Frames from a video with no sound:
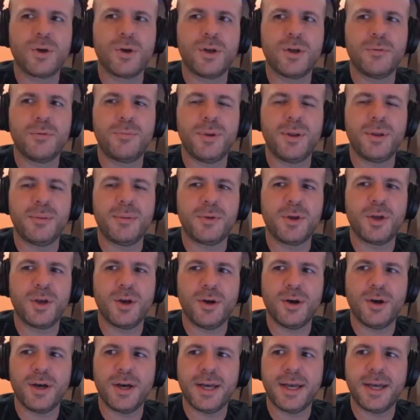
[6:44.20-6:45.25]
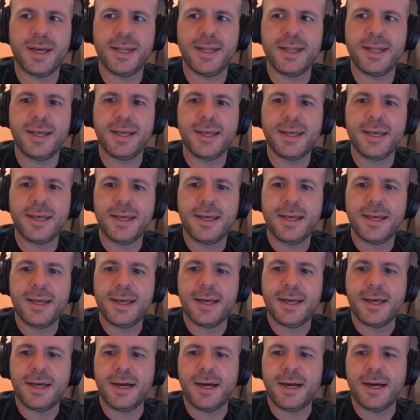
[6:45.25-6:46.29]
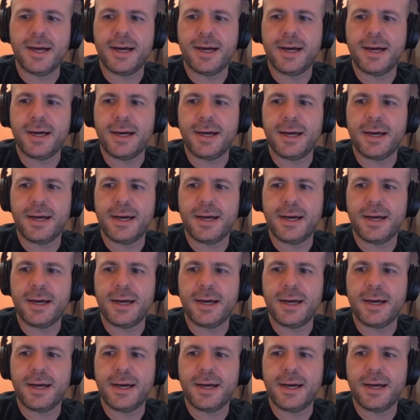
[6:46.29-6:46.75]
could have been good. That would be uh,